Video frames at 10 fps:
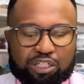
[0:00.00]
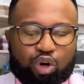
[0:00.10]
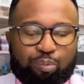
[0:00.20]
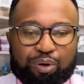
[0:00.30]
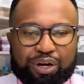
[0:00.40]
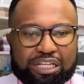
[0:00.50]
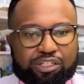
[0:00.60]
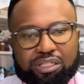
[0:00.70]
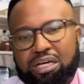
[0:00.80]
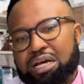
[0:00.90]

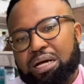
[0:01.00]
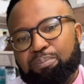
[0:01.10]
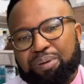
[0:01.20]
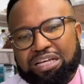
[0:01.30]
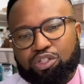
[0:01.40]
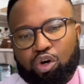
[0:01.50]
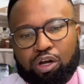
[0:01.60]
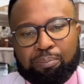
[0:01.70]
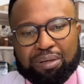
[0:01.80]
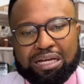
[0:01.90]
operates based
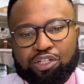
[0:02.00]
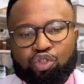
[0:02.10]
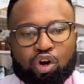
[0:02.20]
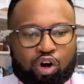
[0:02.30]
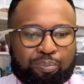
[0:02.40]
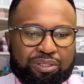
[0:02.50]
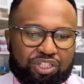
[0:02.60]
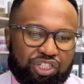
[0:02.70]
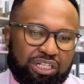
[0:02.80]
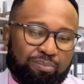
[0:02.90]
on being a strong
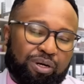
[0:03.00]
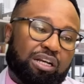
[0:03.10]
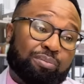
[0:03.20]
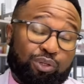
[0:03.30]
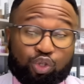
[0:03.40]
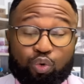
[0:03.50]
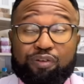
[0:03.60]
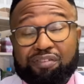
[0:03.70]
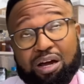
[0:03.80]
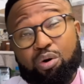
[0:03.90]
opposition in parliament. So we've
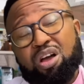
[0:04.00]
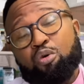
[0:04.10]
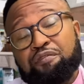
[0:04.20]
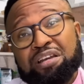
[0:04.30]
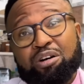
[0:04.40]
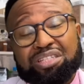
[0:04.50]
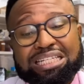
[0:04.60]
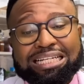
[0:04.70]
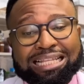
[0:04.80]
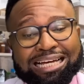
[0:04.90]
now
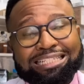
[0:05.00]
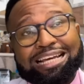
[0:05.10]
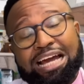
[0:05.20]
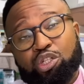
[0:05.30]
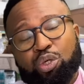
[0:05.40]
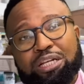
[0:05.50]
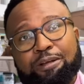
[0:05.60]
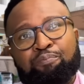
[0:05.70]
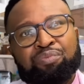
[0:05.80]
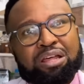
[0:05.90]
seen that actually
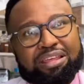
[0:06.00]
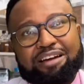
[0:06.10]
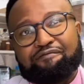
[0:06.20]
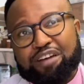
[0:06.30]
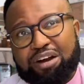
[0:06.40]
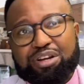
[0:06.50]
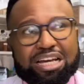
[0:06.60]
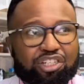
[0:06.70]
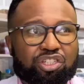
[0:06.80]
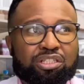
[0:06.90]
there are
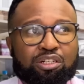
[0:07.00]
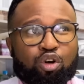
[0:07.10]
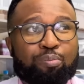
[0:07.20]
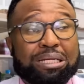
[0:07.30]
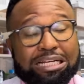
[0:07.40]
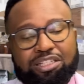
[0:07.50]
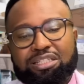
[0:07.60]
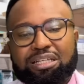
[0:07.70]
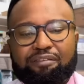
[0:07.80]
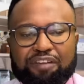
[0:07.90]
variations and combinations
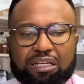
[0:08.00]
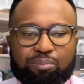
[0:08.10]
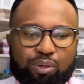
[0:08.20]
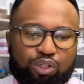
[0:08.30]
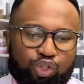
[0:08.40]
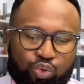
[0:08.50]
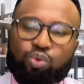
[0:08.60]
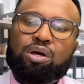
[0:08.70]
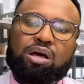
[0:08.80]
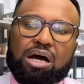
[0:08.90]
still available to
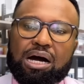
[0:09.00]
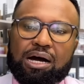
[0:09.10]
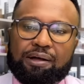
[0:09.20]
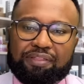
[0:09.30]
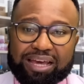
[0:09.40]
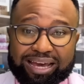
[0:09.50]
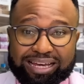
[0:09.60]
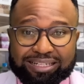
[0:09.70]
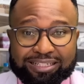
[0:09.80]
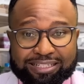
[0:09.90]
the
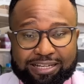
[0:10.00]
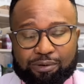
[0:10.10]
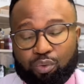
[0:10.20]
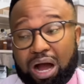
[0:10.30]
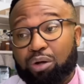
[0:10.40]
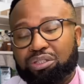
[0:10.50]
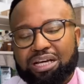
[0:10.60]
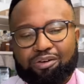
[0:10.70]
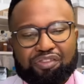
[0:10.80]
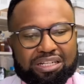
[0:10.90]
ANC
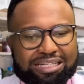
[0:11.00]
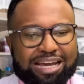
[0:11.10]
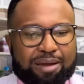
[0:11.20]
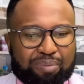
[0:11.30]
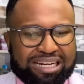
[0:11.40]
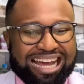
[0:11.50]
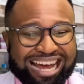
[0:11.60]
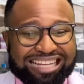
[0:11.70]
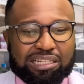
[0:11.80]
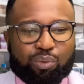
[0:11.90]
outside of the DA. But
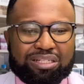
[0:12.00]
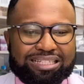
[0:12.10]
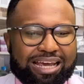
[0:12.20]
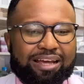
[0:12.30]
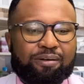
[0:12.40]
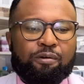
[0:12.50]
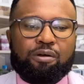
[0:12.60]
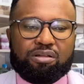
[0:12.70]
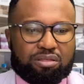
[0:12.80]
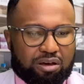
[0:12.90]
as I was saying,
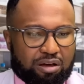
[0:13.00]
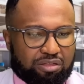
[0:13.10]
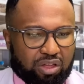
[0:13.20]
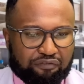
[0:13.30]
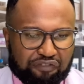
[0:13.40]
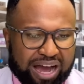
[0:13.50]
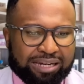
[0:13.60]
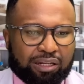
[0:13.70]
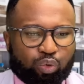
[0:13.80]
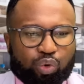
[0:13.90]
the
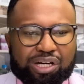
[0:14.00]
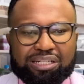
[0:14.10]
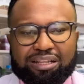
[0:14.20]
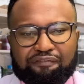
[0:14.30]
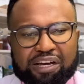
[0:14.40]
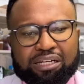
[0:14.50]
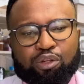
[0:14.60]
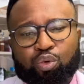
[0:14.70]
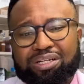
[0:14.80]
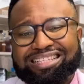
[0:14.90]
final word and the final
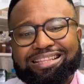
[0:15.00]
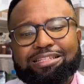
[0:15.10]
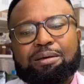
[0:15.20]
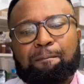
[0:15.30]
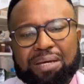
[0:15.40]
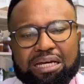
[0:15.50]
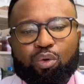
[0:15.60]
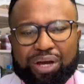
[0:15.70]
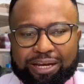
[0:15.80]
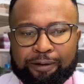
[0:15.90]
thought is that this is a big
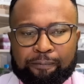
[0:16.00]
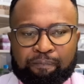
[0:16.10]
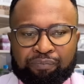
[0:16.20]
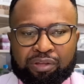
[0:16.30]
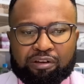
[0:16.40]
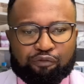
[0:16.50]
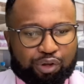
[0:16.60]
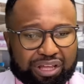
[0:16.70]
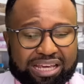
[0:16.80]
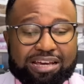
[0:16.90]
win for
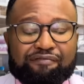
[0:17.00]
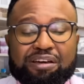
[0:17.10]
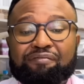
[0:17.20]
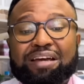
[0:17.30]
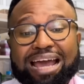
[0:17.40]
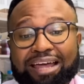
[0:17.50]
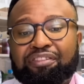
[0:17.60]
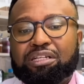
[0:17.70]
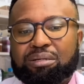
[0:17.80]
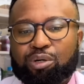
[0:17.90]
the EFF and the
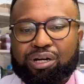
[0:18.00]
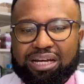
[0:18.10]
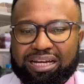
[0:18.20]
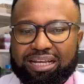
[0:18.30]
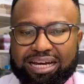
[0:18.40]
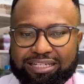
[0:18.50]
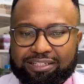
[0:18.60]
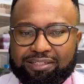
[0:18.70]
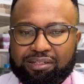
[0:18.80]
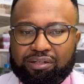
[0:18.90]
Democratic
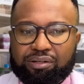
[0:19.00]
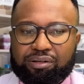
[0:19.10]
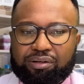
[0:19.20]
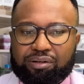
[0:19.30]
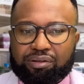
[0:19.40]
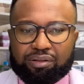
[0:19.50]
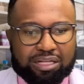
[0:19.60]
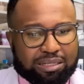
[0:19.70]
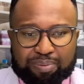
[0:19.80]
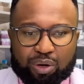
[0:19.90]
Alliance. It's
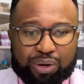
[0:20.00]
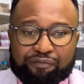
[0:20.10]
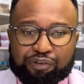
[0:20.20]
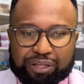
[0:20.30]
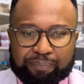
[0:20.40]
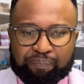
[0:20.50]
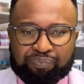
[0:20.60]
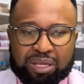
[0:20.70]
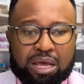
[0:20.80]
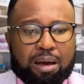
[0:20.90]
a big win for them.
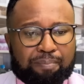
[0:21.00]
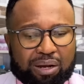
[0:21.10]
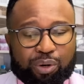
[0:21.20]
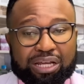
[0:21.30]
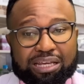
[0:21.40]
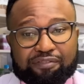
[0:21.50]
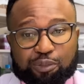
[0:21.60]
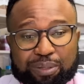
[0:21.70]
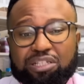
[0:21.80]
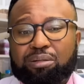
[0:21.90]
But I want to give a
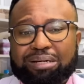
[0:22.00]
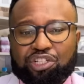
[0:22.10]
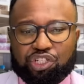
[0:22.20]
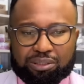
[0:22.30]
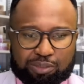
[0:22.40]
special mention.